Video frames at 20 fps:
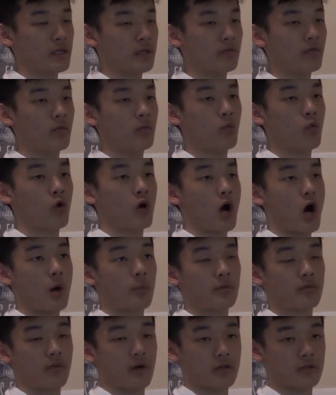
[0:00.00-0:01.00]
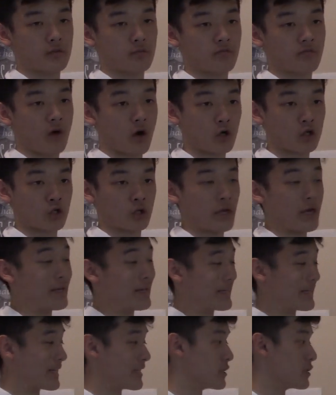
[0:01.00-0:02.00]
even more optimized function, and
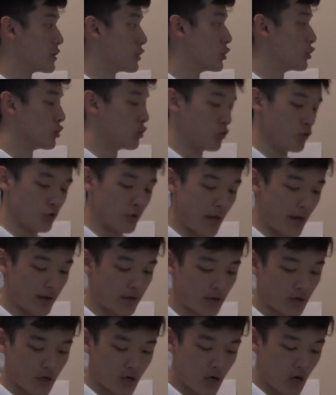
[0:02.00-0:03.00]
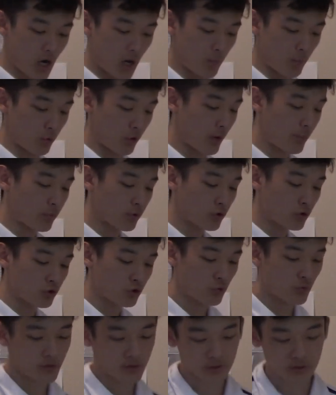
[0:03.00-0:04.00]
then continue to do that. But what I'm going to
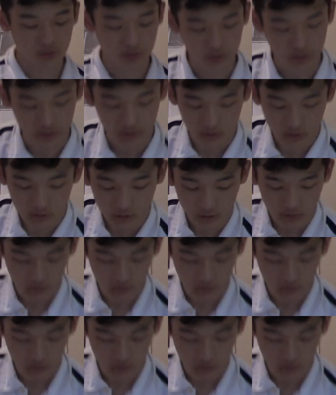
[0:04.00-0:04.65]
do is indeed